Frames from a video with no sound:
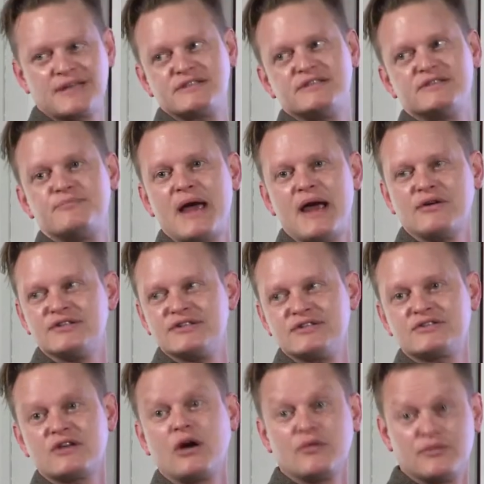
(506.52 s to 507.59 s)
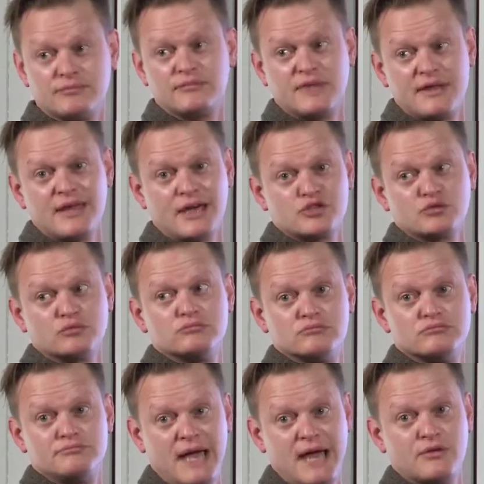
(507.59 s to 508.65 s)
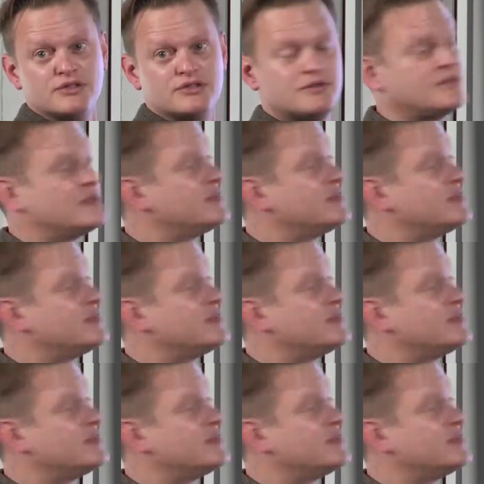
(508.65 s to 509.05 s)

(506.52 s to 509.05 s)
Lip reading: X's parenting style, they're the actual parents